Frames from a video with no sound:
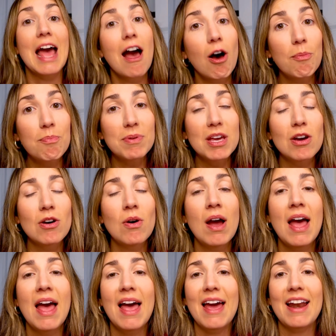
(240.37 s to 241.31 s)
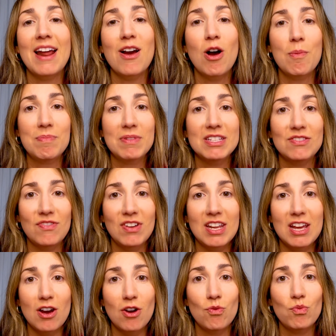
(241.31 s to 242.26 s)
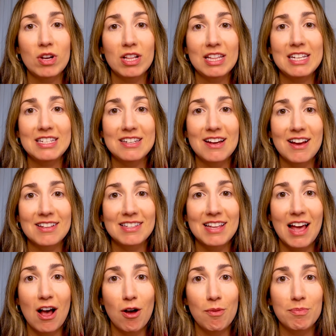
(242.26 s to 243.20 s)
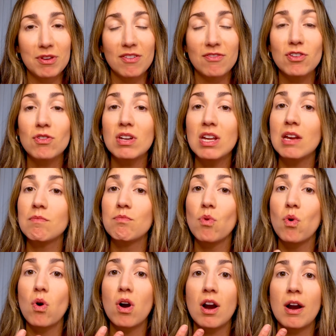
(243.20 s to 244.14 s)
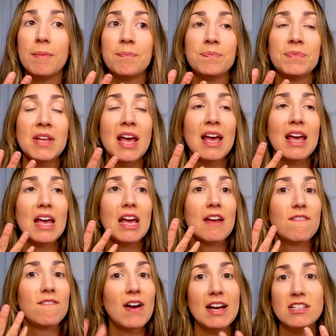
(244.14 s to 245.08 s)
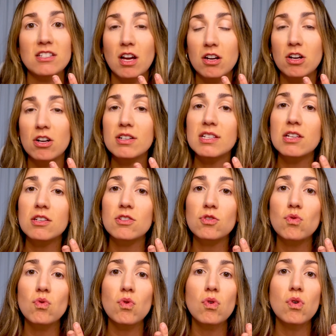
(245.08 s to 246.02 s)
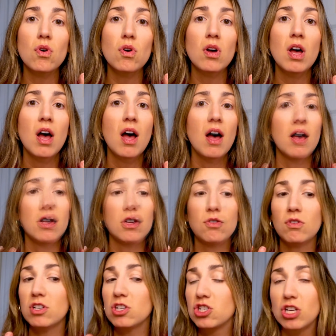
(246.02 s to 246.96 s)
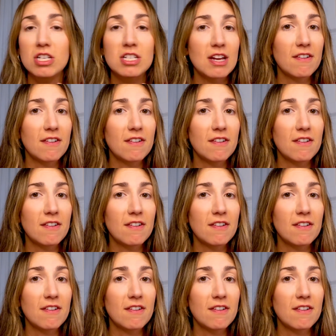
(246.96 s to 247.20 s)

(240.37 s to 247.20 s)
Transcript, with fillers: help you, and I hope this video really does help you. If you need more advice on nursing school, you should